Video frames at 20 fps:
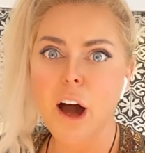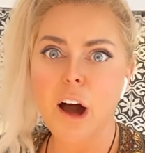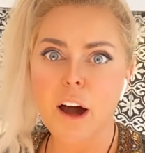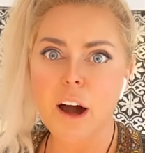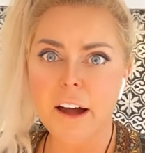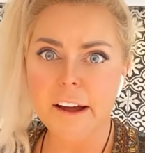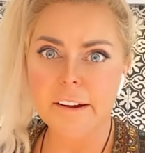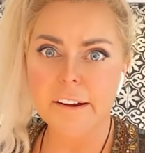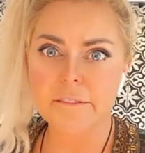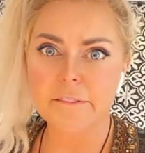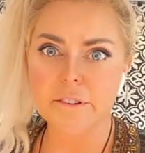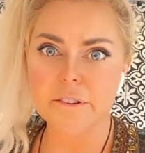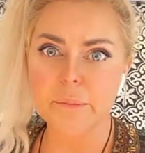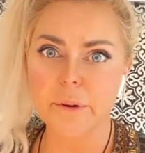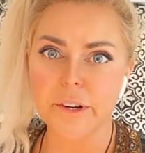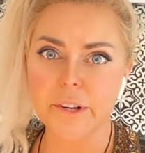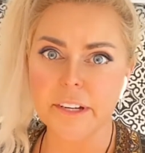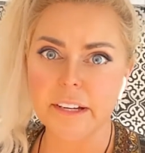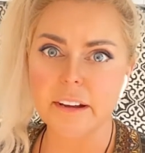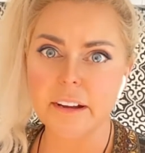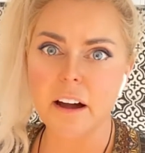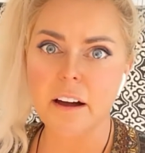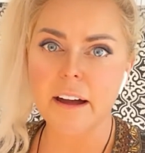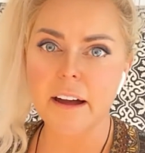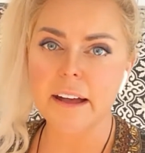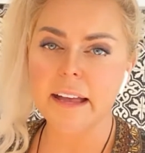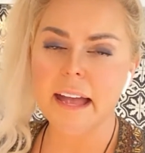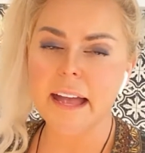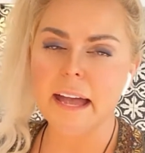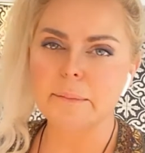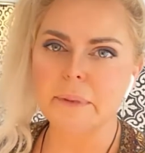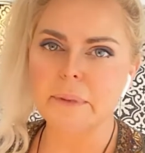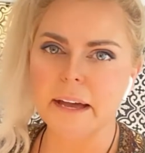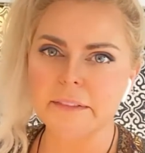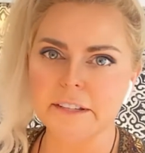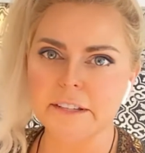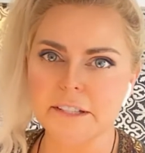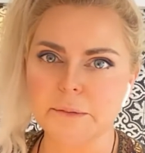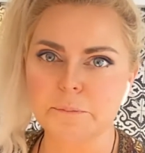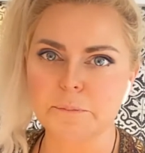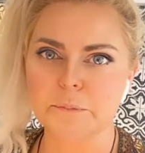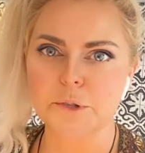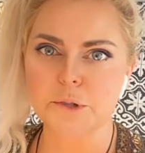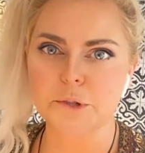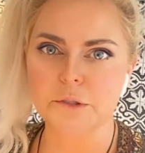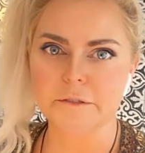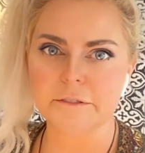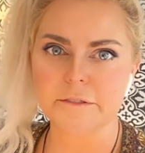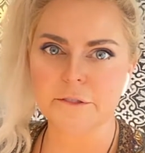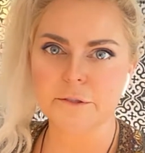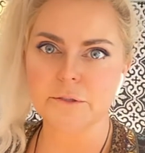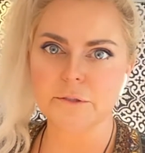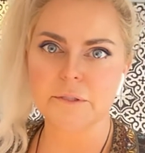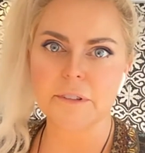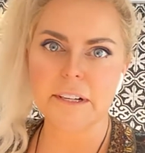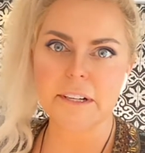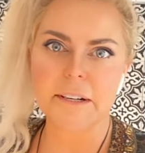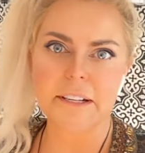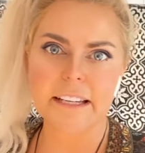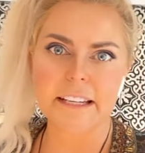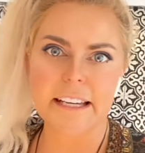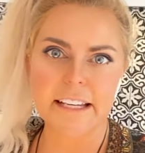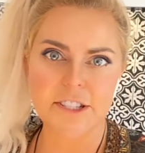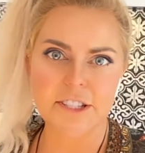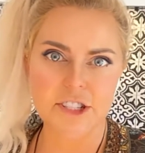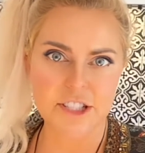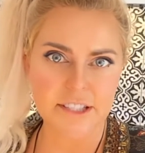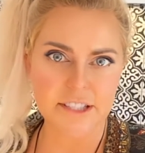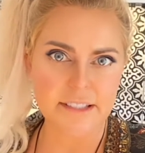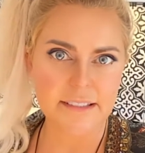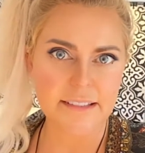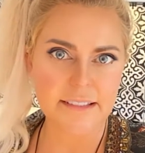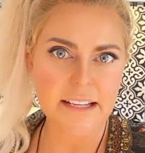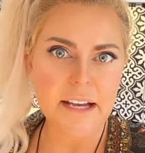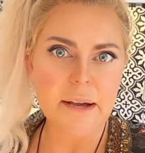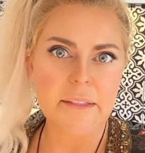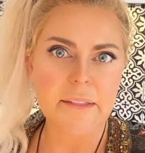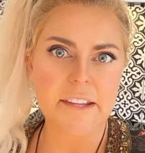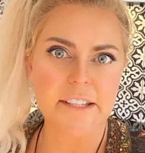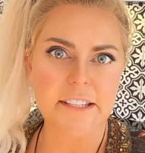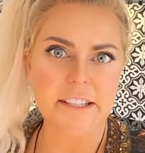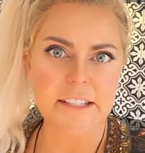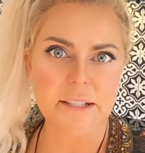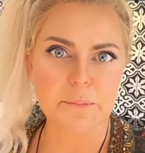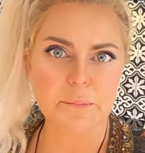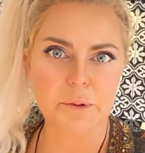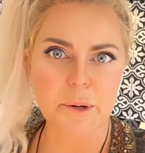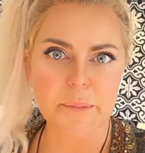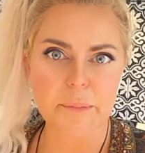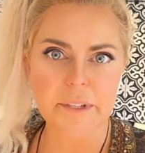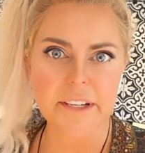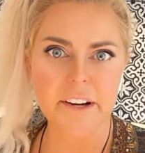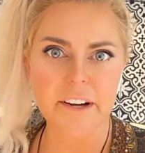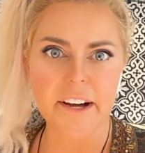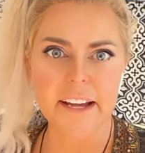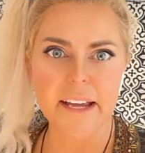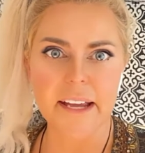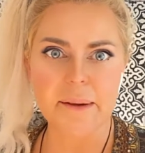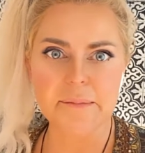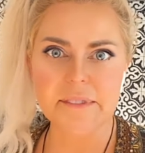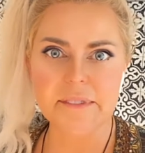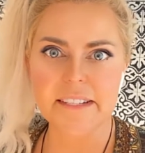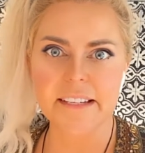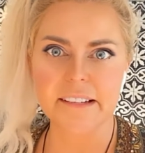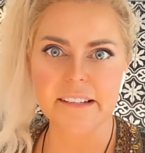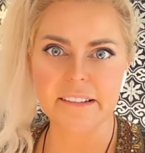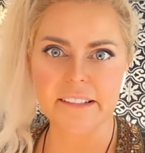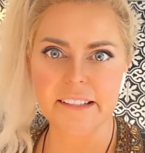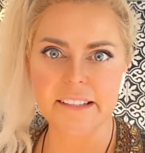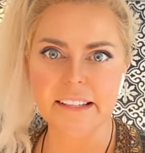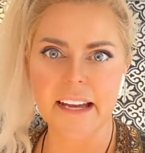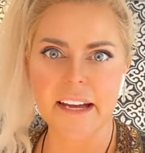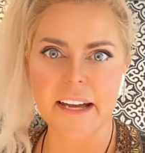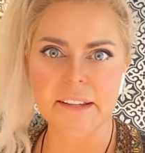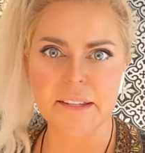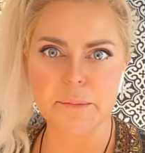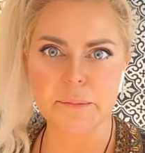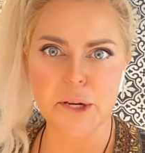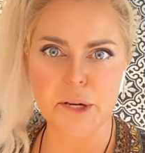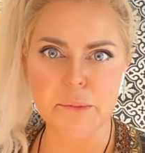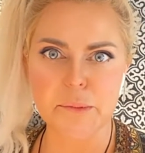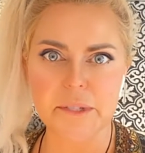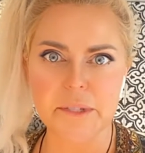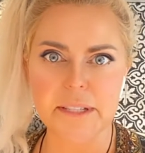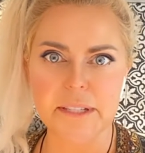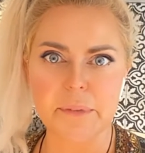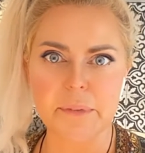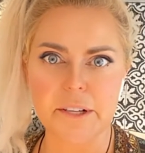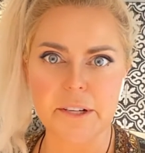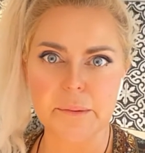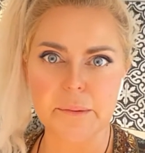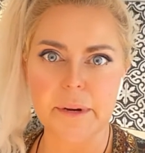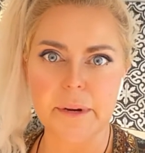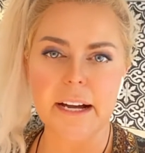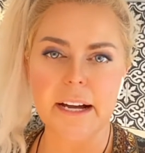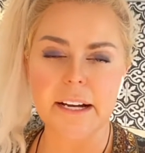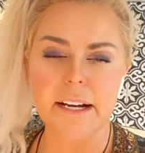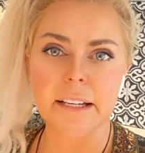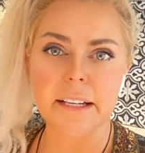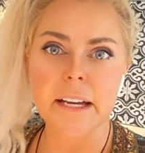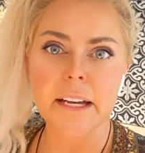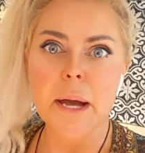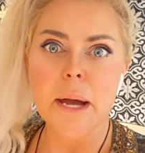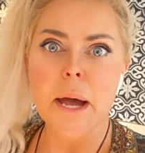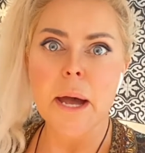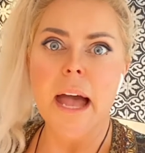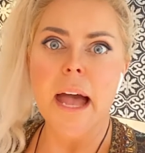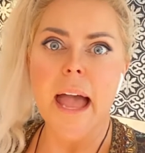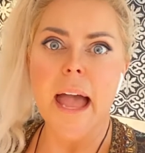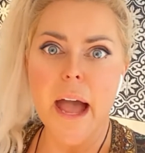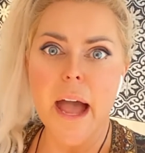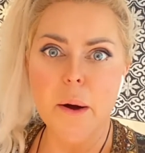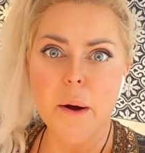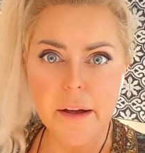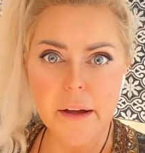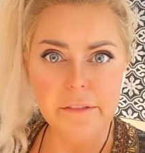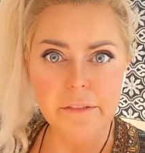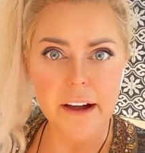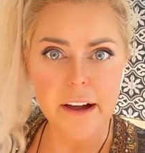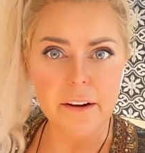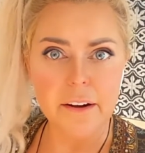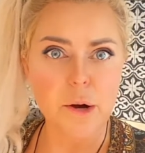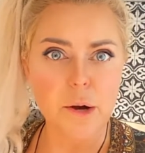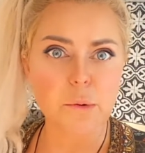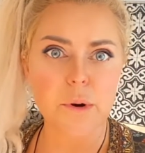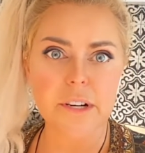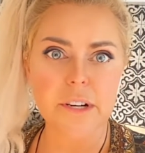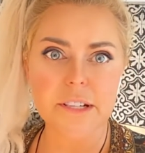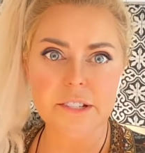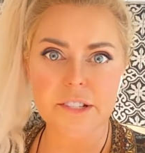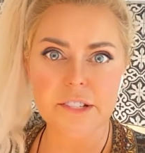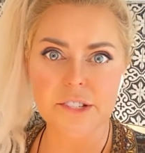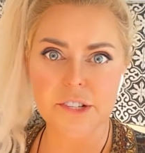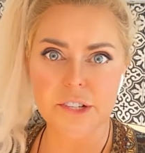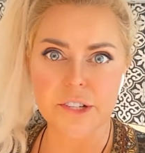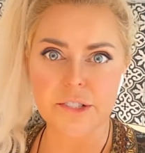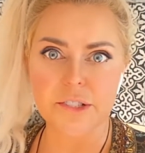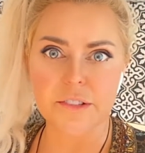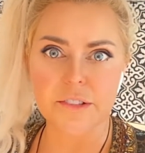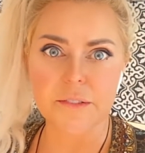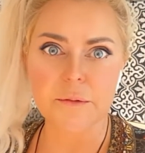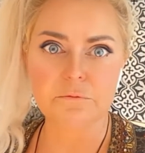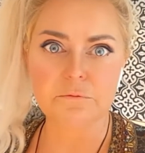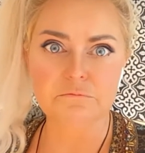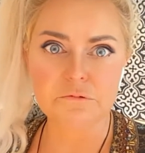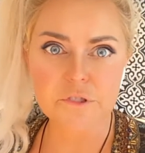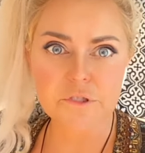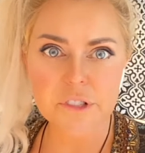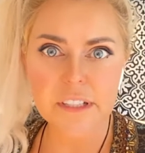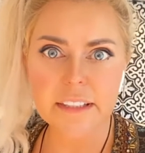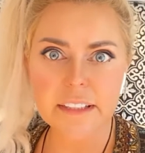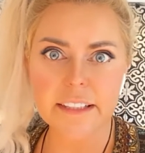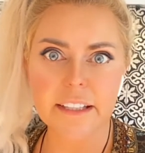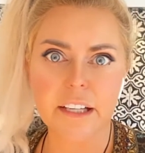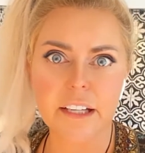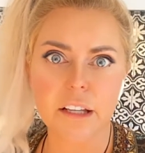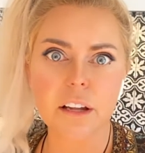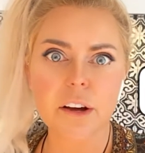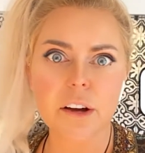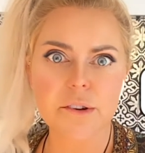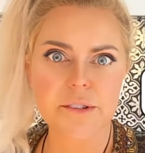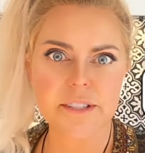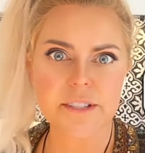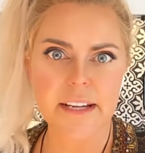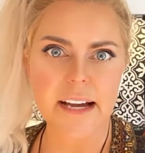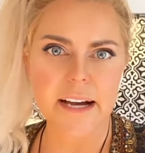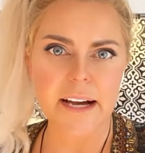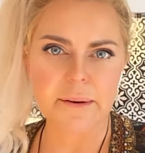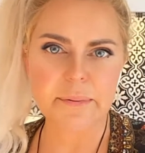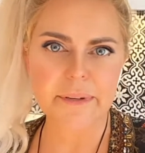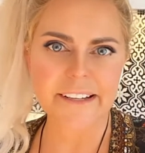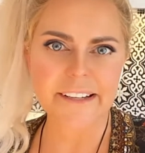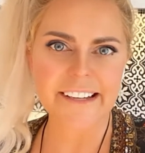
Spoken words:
Hi everybody, I am at this beautiful kitchen. This is a property I am selling at the moment in Berry Park. However, I wanted to show you really close up